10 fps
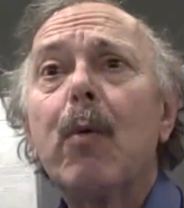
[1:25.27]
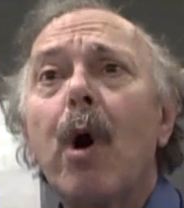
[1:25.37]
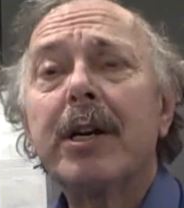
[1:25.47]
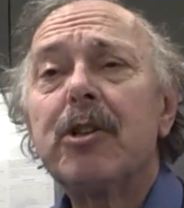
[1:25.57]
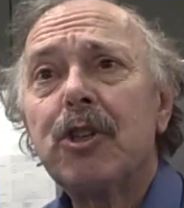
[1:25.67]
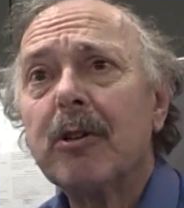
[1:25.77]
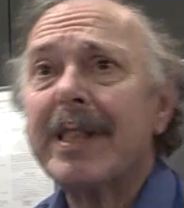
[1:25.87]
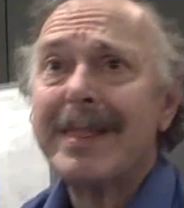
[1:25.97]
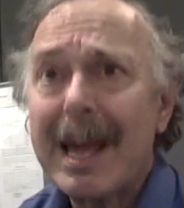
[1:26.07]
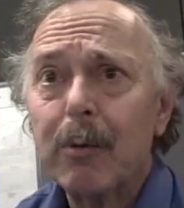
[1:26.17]
They want to
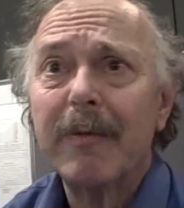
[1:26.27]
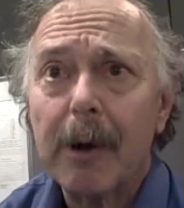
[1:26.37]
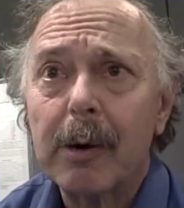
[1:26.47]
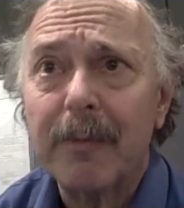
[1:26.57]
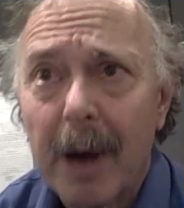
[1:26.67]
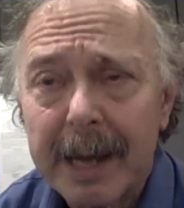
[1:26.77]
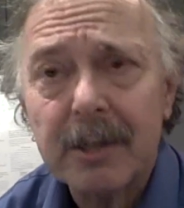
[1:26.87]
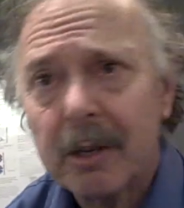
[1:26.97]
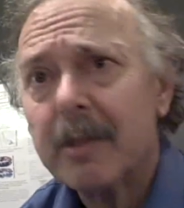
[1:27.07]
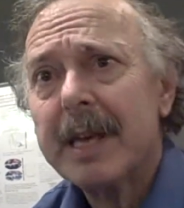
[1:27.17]
show that they were verified,
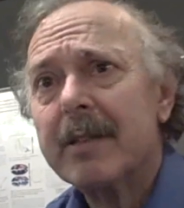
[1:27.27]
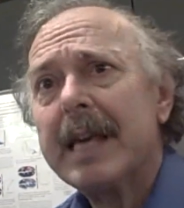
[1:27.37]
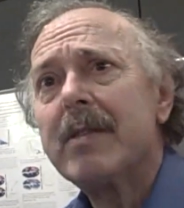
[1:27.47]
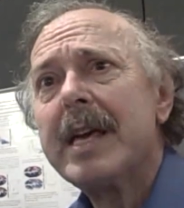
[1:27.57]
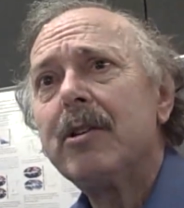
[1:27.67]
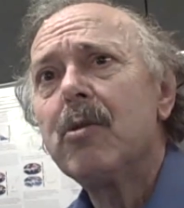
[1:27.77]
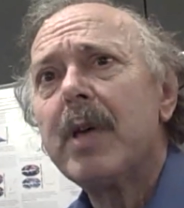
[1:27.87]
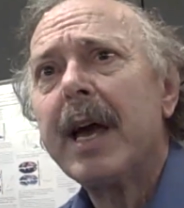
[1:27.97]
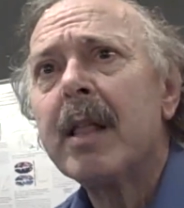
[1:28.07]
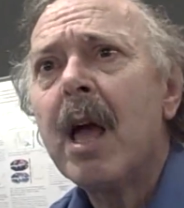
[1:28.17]
mm-hmm. so they, they, they do
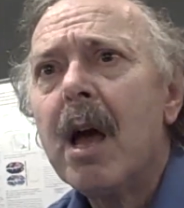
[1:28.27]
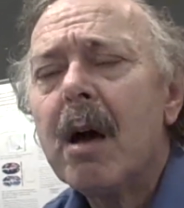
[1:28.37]
that.